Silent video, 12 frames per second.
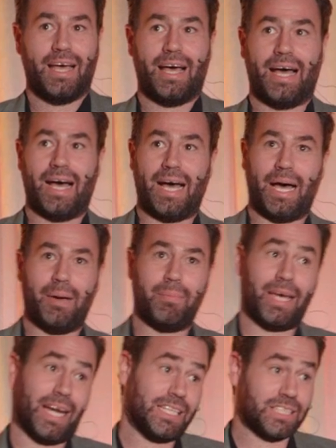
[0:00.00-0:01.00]
And
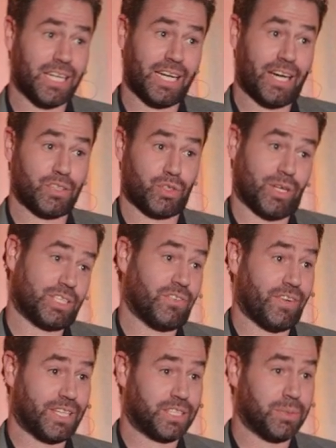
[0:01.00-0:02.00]
I study how stress
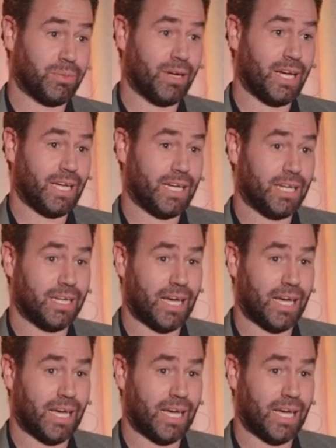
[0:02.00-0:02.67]
affects the brain.